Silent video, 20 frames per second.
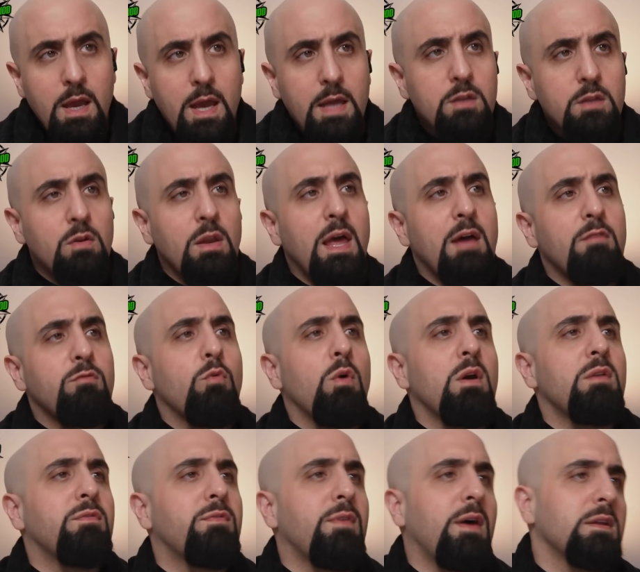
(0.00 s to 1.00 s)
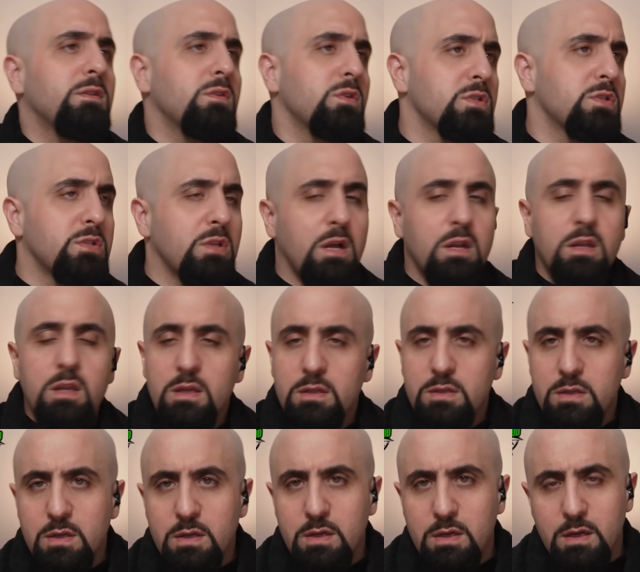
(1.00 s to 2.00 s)
And you'll have one fighter
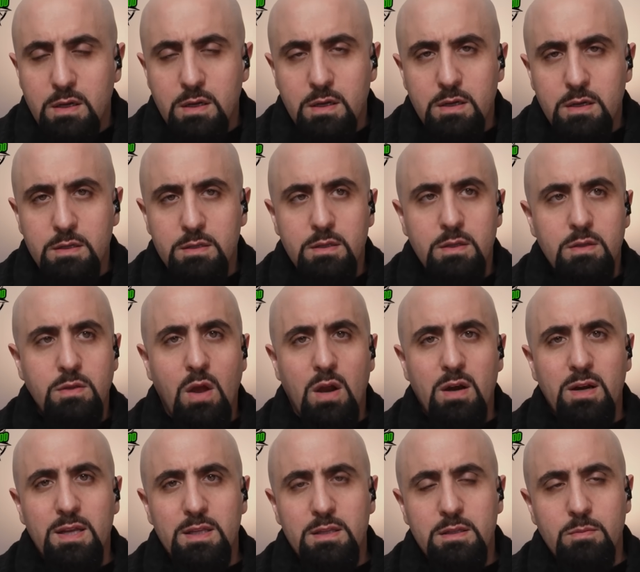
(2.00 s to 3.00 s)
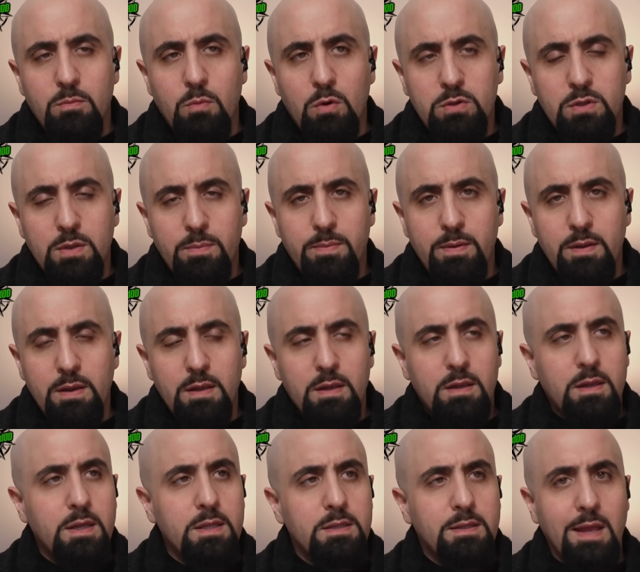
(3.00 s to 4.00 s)
starting to target
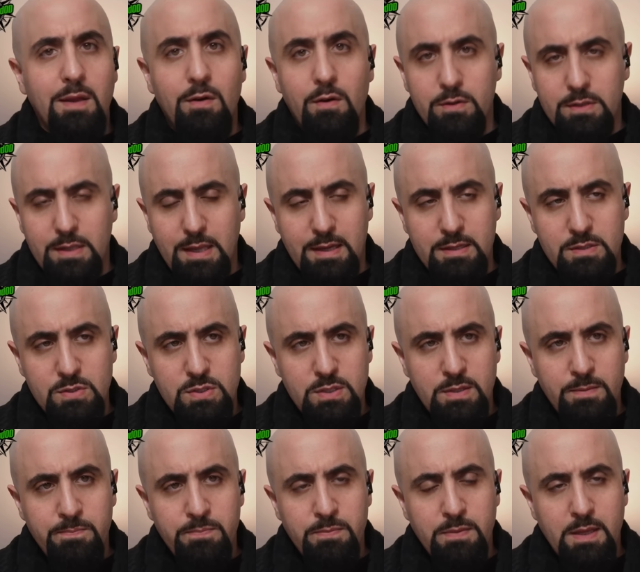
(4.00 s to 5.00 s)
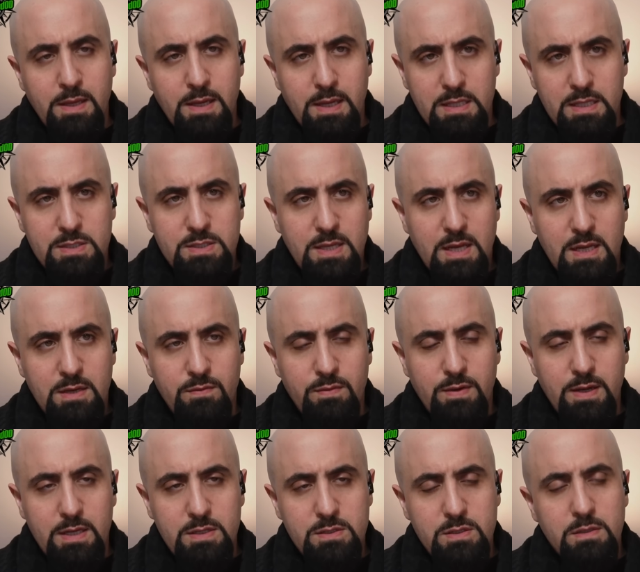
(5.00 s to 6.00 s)
multiple terror tanks inside
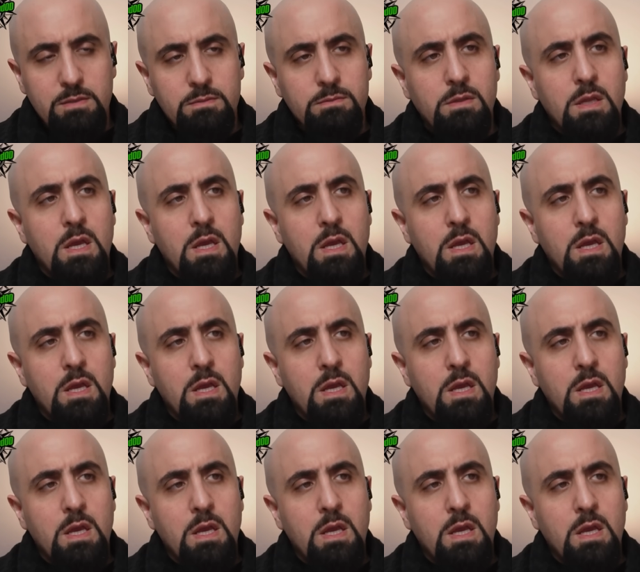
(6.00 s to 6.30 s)
of Gaza.